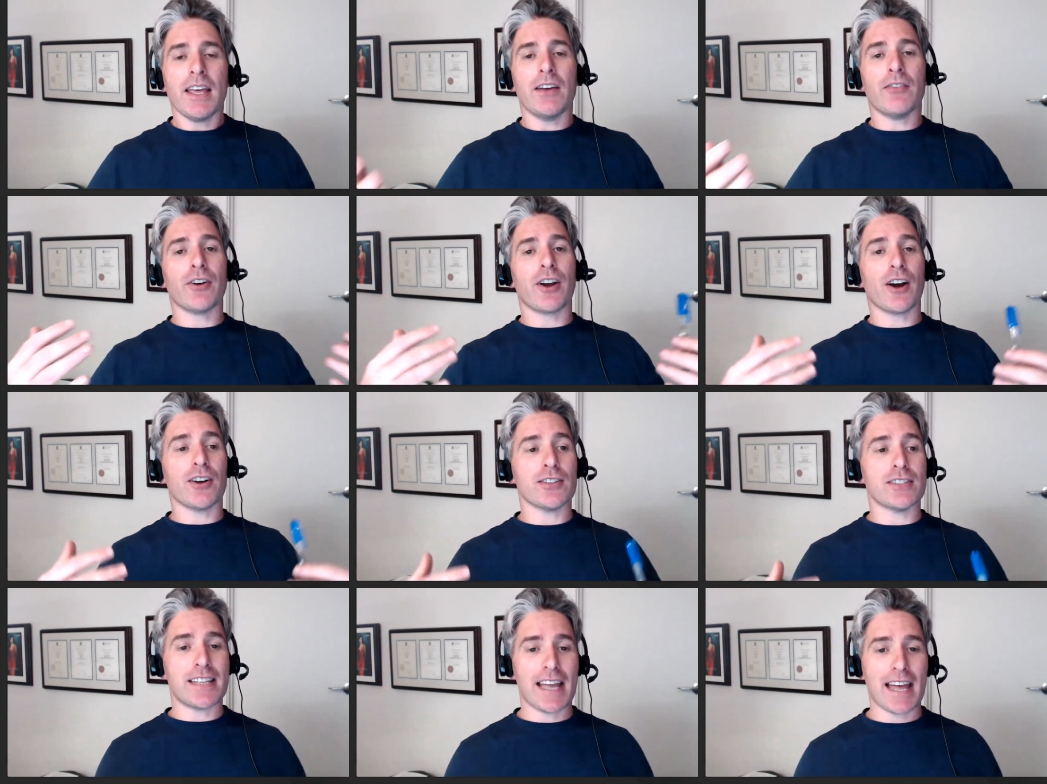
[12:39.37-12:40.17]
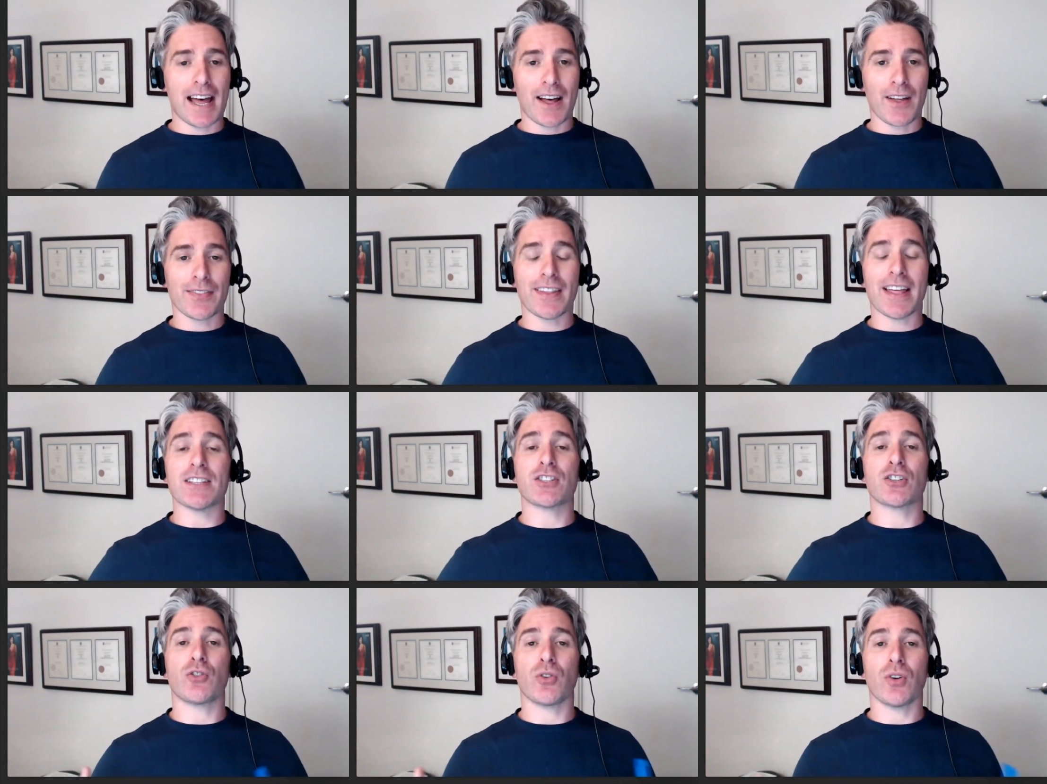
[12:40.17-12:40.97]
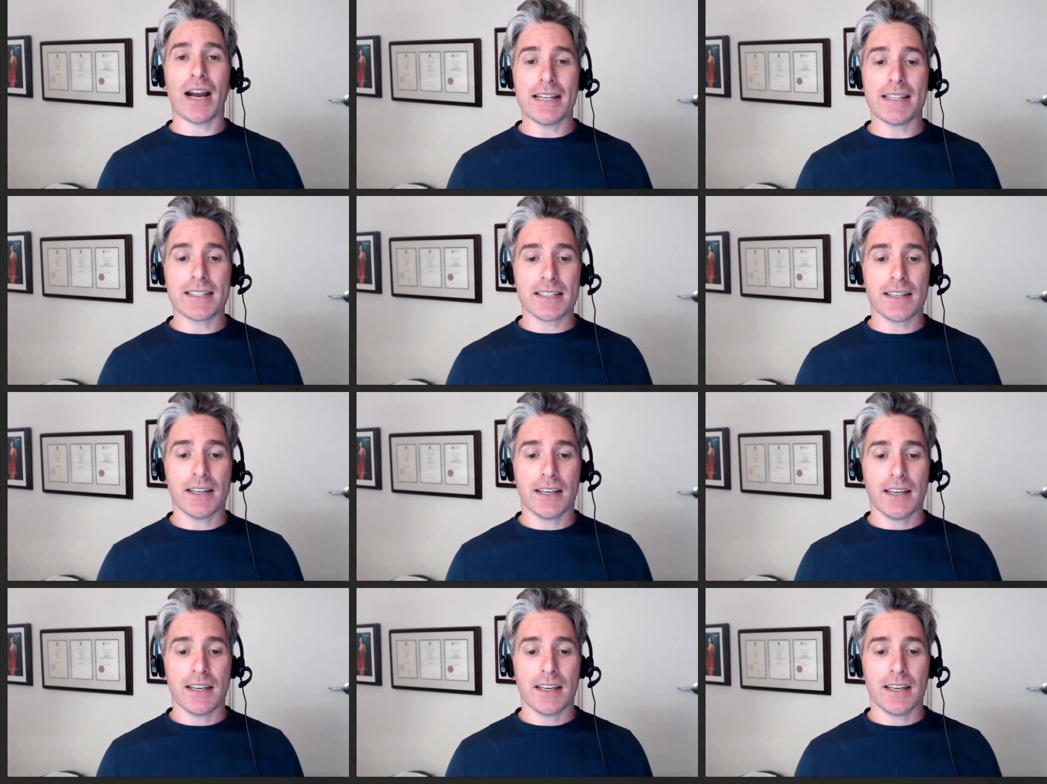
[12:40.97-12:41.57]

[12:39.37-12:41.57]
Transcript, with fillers: If it goes down, that's great.